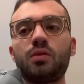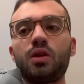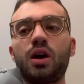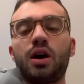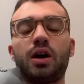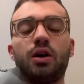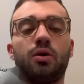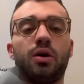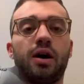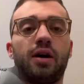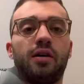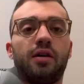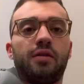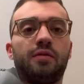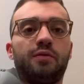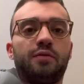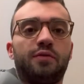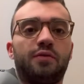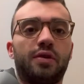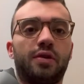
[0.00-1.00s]
don't
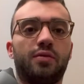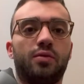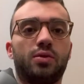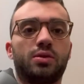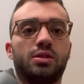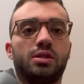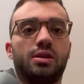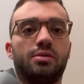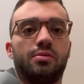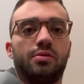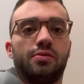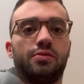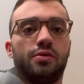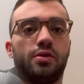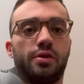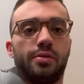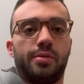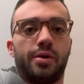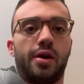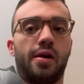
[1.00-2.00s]
have everyone's team in
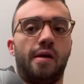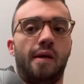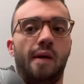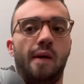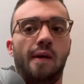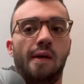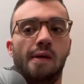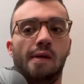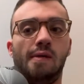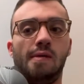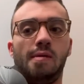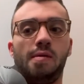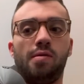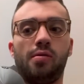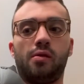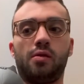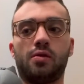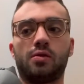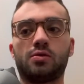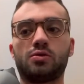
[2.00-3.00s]
front of me.
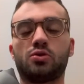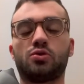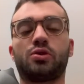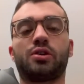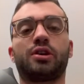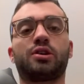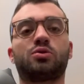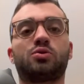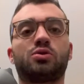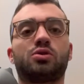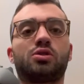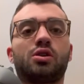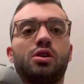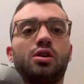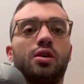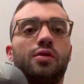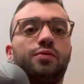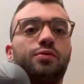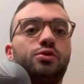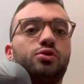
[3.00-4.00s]
So I guess we'll start
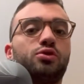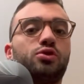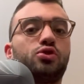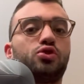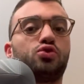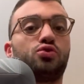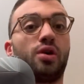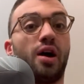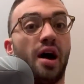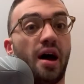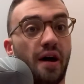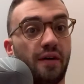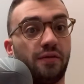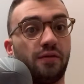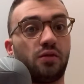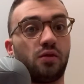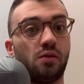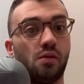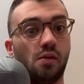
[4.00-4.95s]
off with the draft.